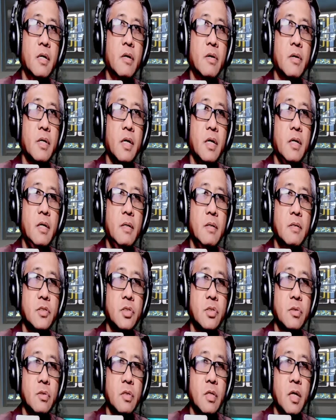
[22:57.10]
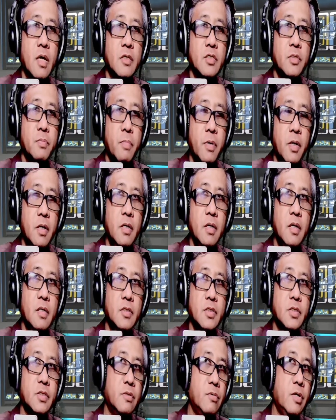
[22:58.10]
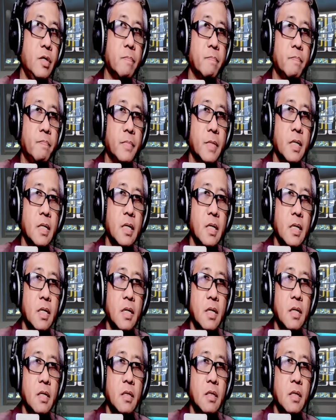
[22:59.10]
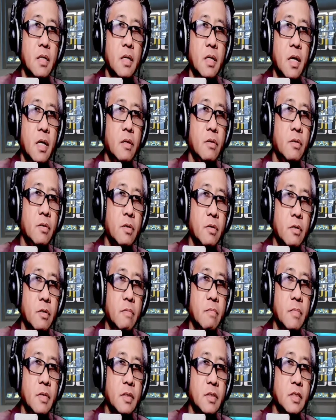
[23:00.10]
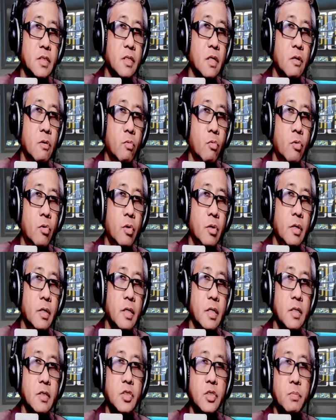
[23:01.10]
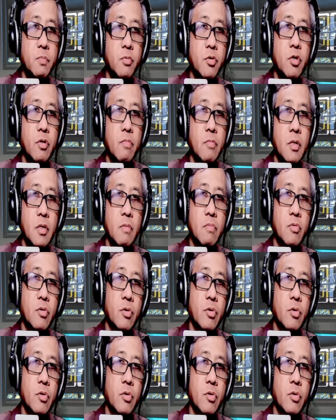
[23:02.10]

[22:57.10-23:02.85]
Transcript: Okay, so the Casparian strip in the endodermis cell wall is permeable